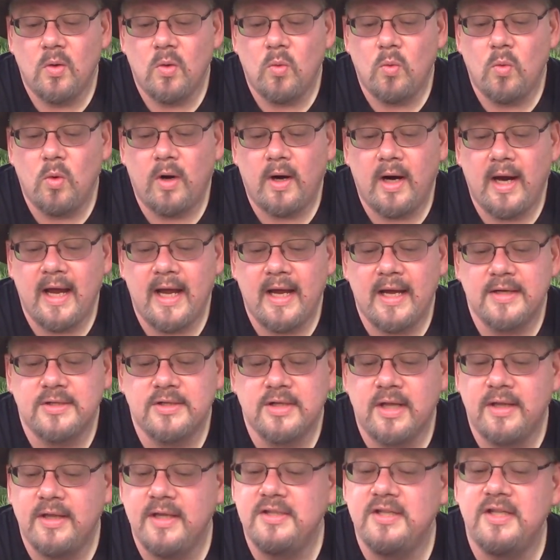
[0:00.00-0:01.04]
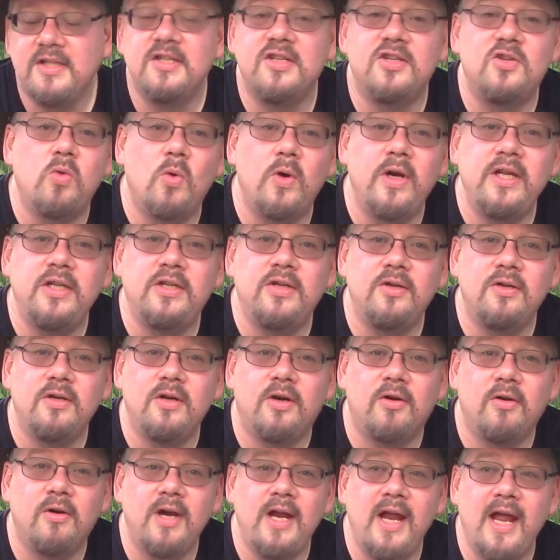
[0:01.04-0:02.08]
Whereas this is a 22
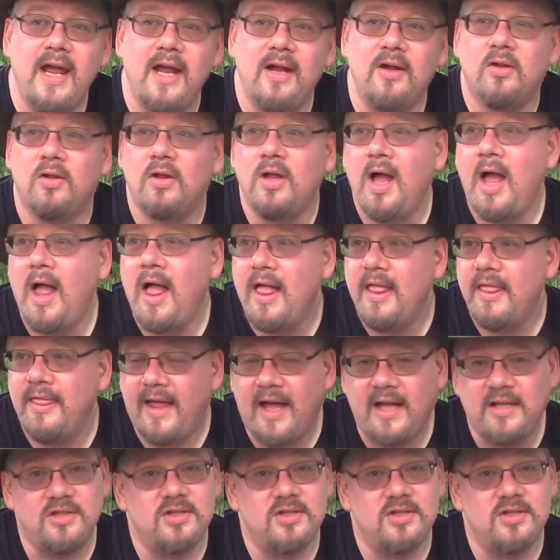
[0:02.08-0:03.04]
degree angle, that's